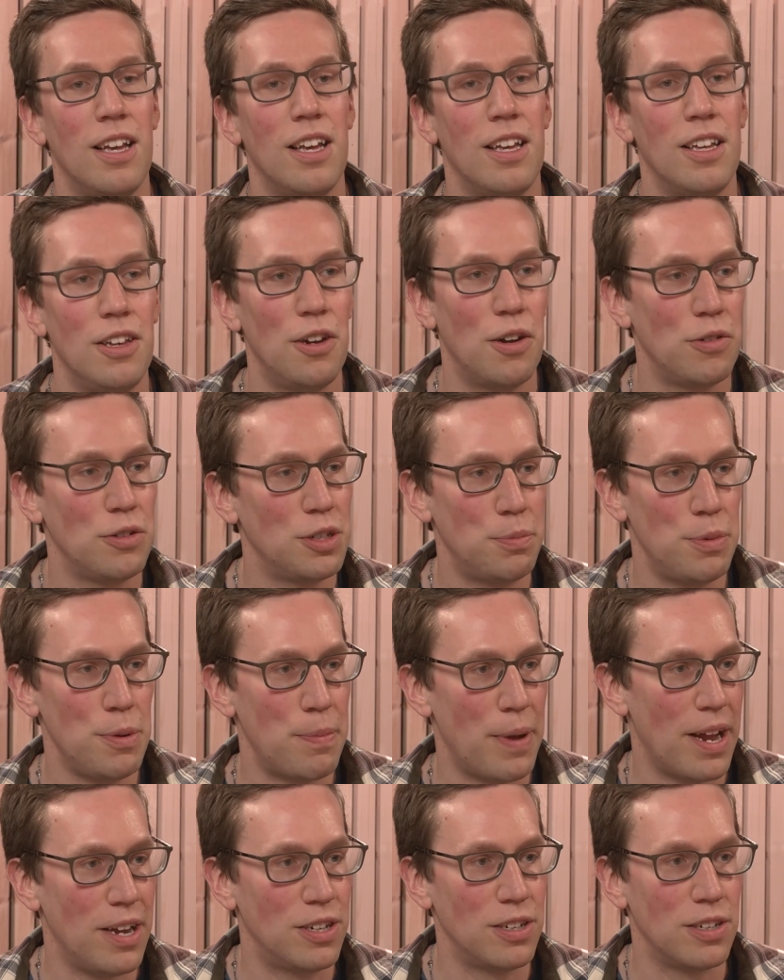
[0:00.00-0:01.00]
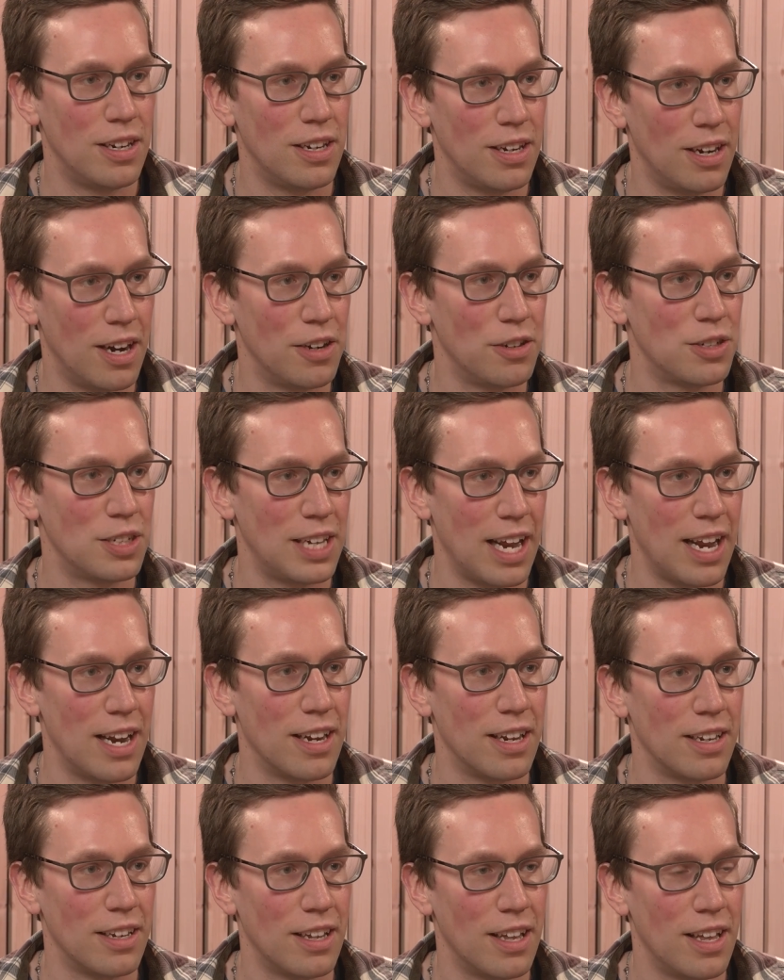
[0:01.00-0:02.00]
you know, just be patient and
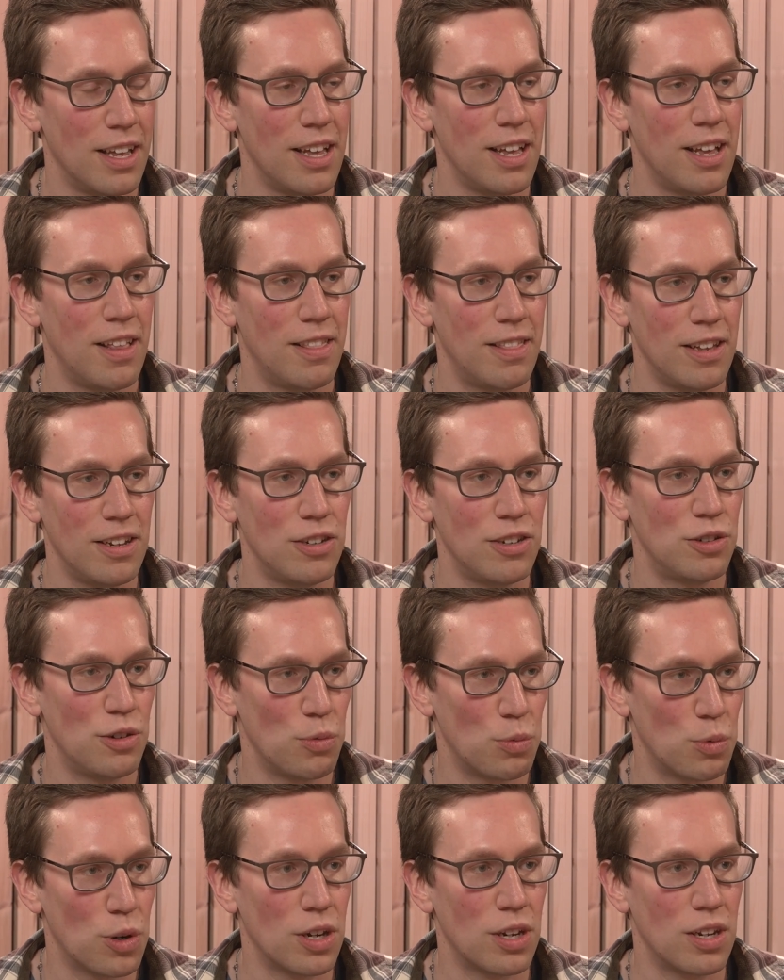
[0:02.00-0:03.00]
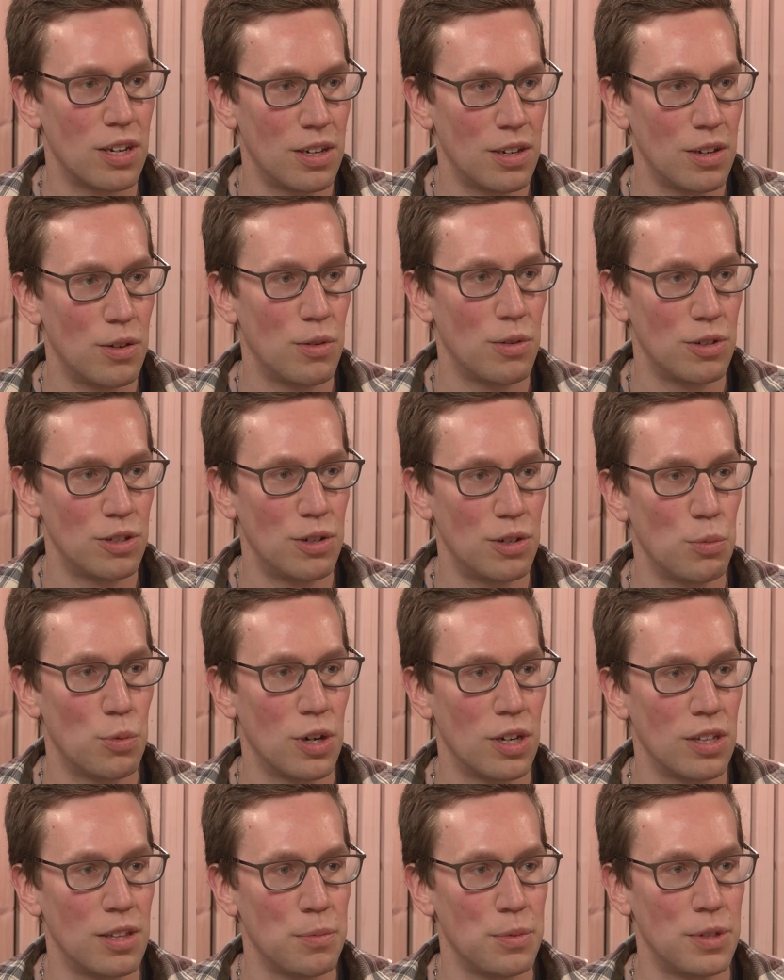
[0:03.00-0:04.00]
understanding things should work should
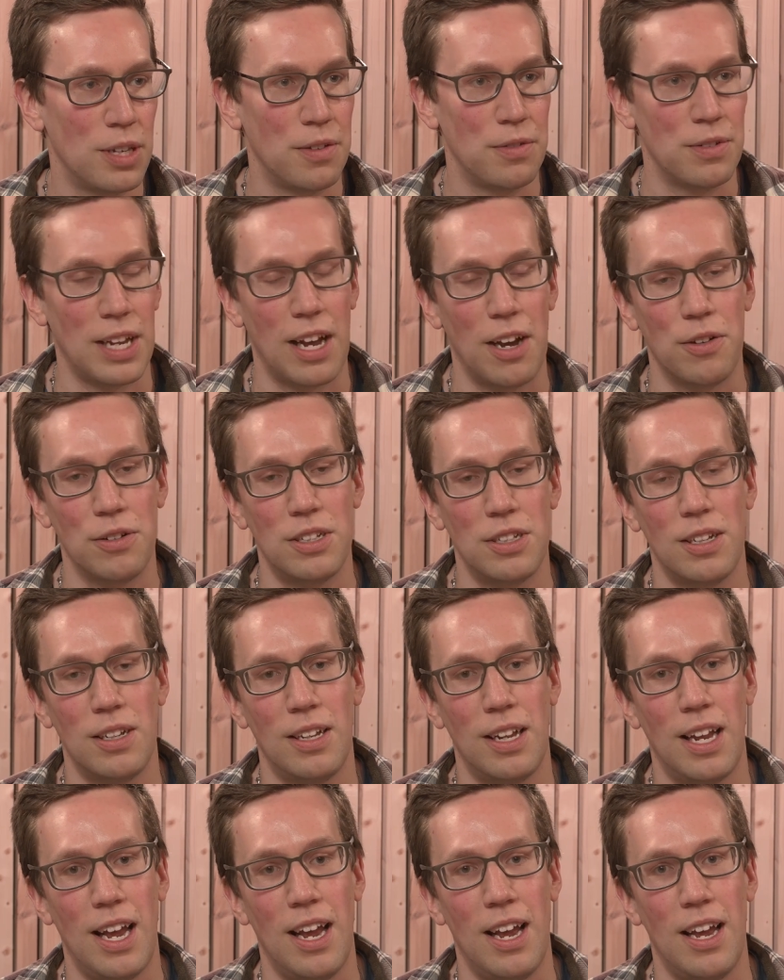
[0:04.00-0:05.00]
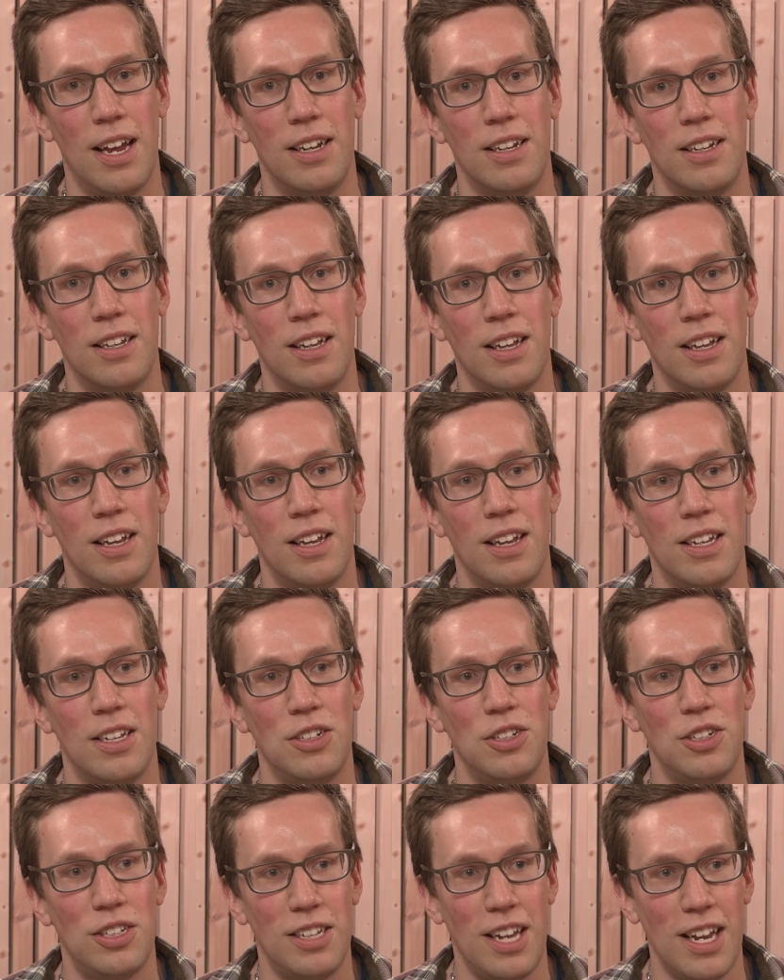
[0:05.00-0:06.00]
work themselves out and
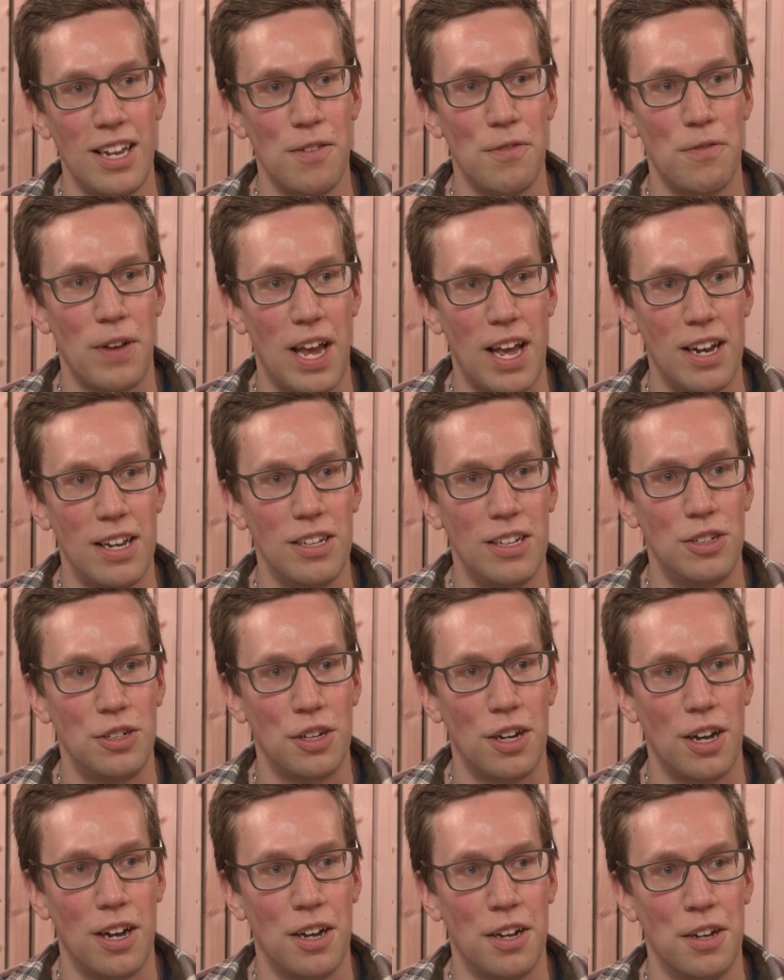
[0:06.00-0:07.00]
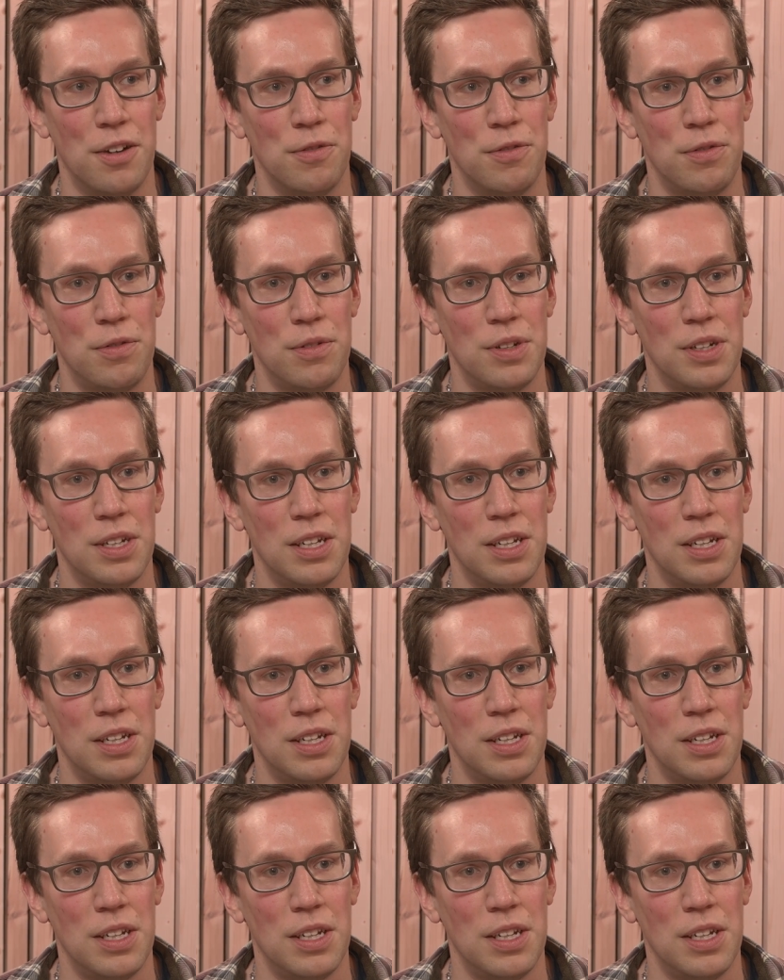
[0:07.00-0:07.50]
just take advantage of